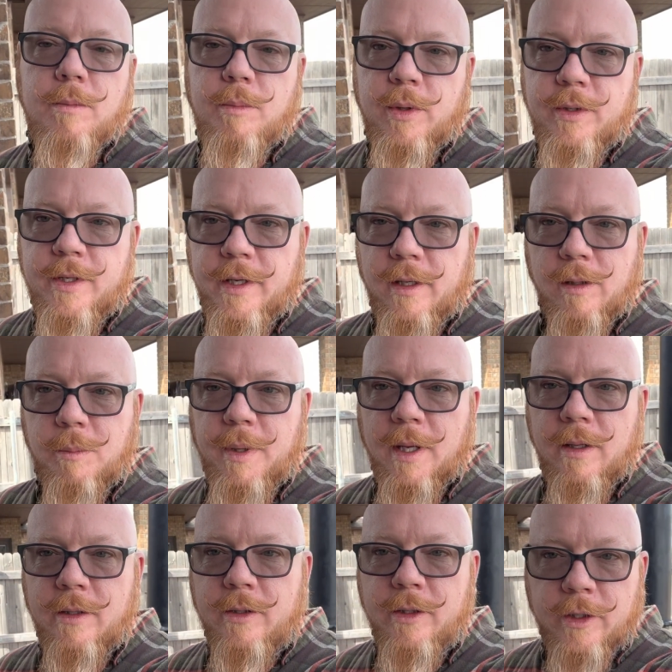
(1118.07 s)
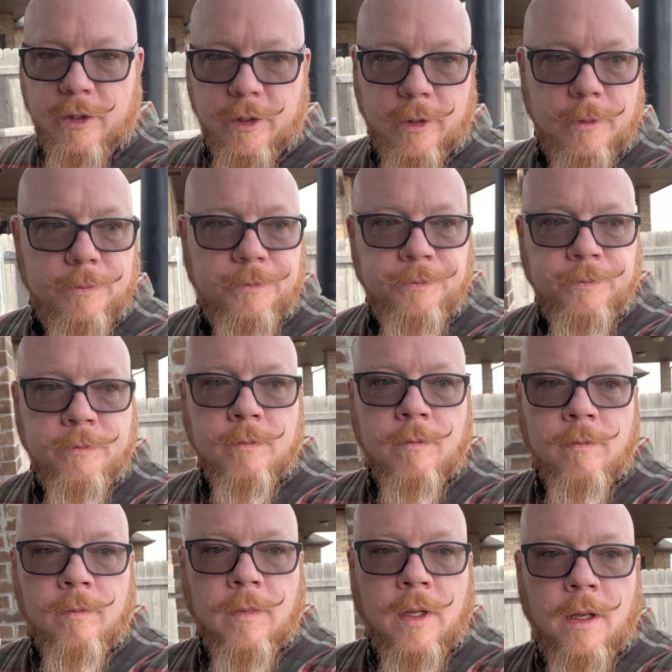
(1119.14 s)
particular pellet cooker.
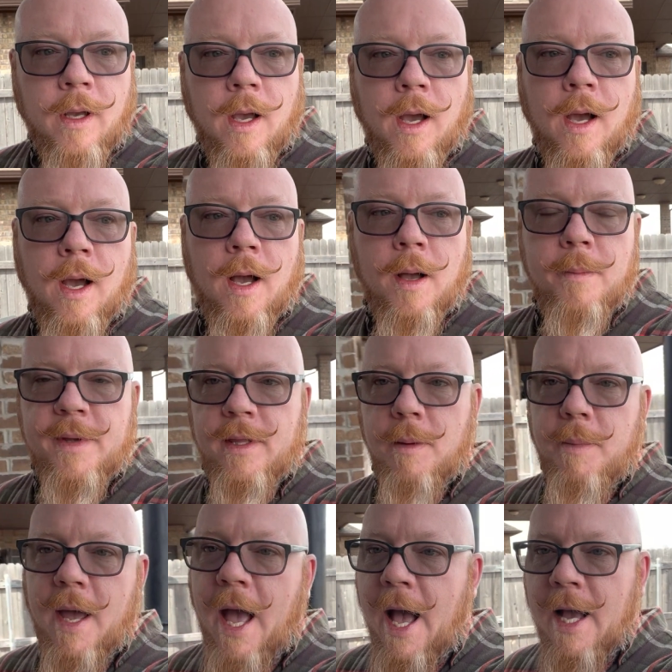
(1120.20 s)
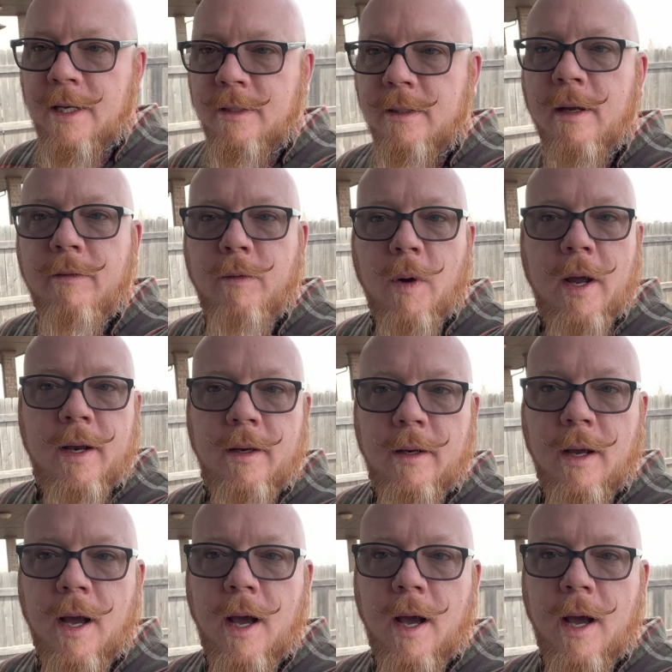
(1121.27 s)
In the past, I've run